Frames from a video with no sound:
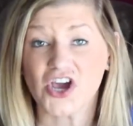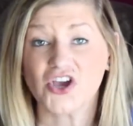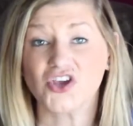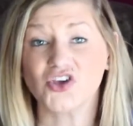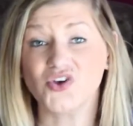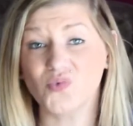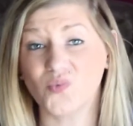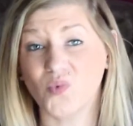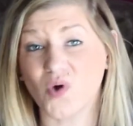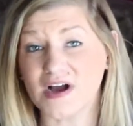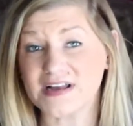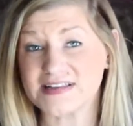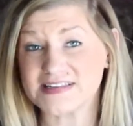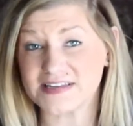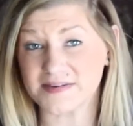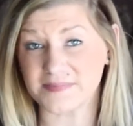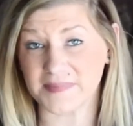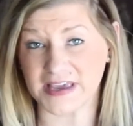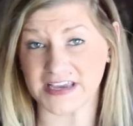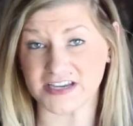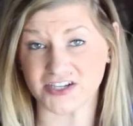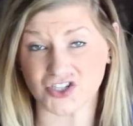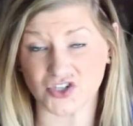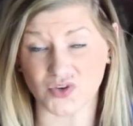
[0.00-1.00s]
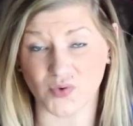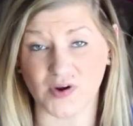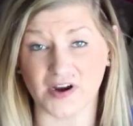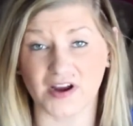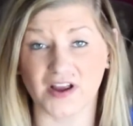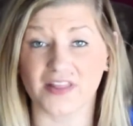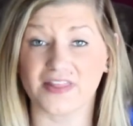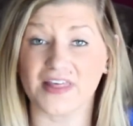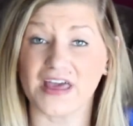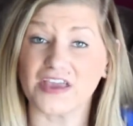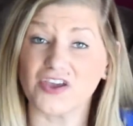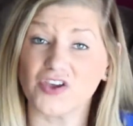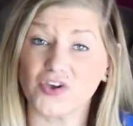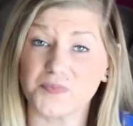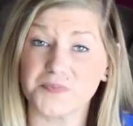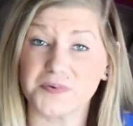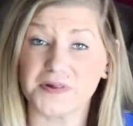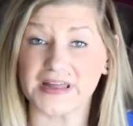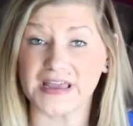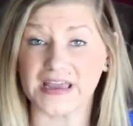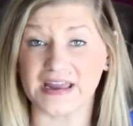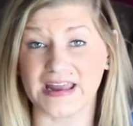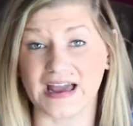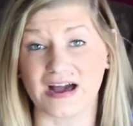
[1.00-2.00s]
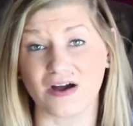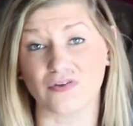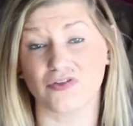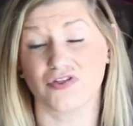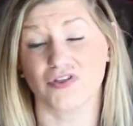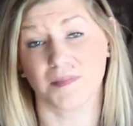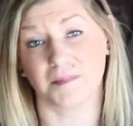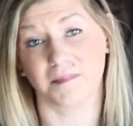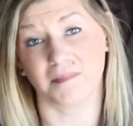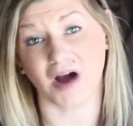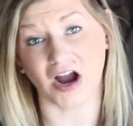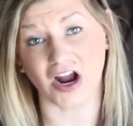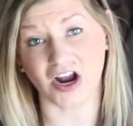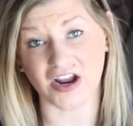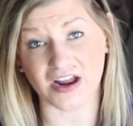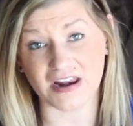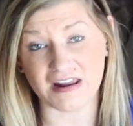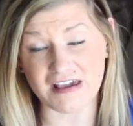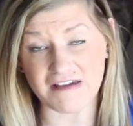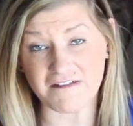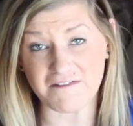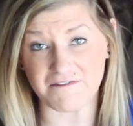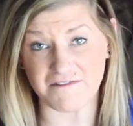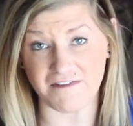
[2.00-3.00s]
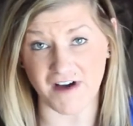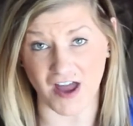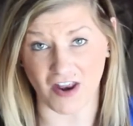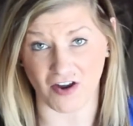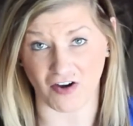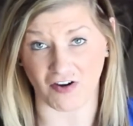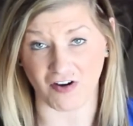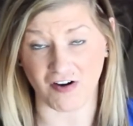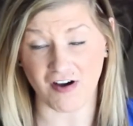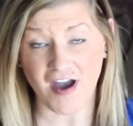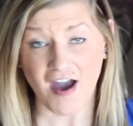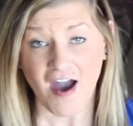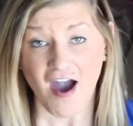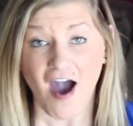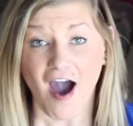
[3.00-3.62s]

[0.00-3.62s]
you want to make sure that you plan out the marketing funnel